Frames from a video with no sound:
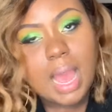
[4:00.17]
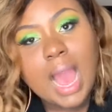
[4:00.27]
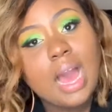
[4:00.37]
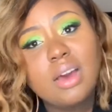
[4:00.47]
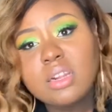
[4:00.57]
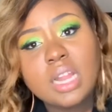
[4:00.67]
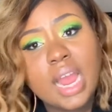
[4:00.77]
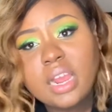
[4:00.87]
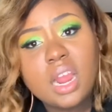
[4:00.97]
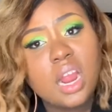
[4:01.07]
I don't
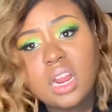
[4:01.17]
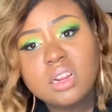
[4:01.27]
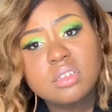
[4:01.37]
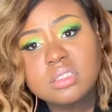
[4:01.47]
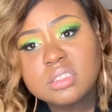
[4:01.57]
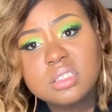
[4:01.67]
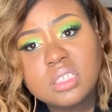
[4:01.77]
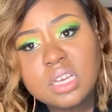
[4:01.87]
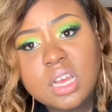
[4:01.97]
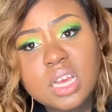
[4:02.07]
like her.
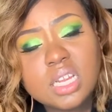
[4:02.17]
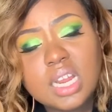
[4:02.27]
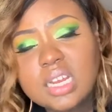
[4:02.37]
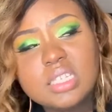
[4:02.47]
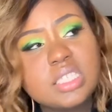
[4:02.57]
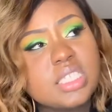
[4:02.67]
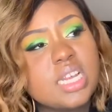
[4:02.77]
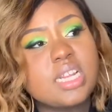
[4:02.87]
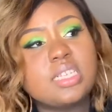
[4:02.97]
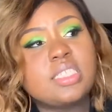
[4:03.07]
They go to J
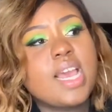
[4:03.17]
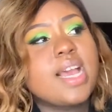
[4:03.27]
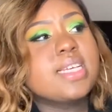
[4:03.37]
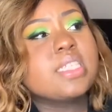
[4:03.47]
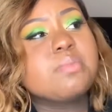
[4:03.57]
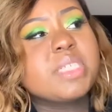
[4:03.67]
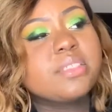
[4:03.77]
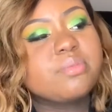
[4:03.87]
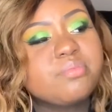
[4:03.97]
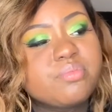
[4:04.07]
Jasmine.